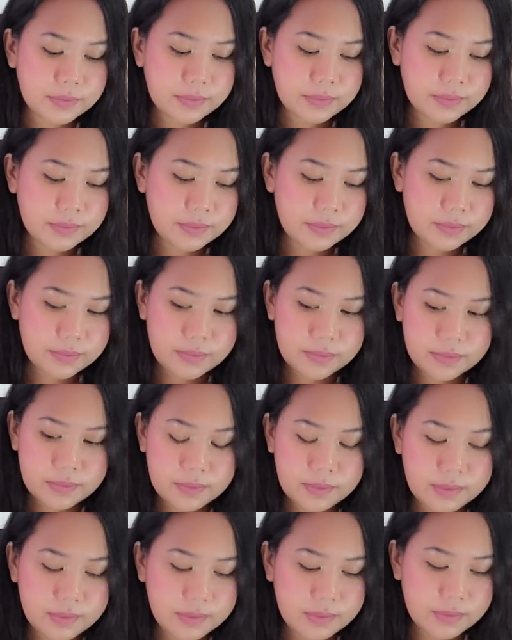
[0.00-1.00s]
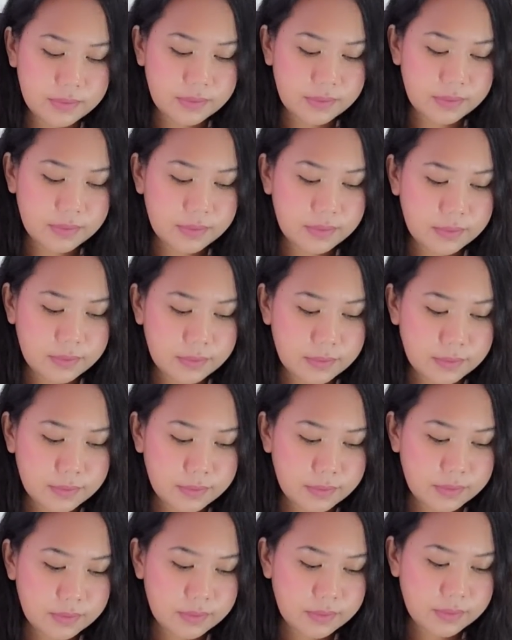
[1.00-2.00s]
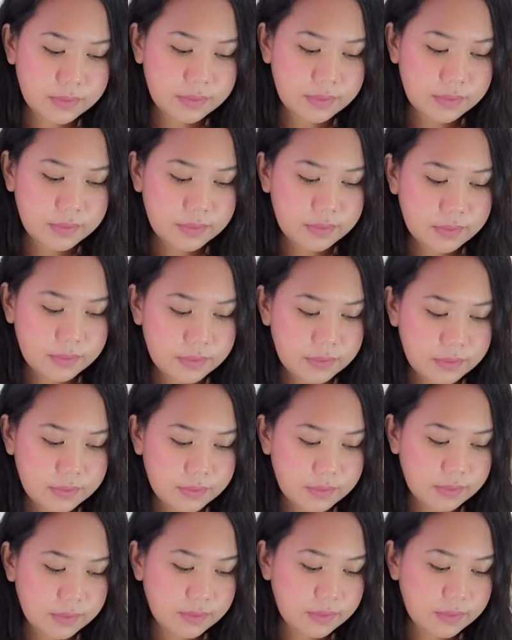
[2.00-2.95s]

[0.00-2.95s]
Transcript: Nobody speaks.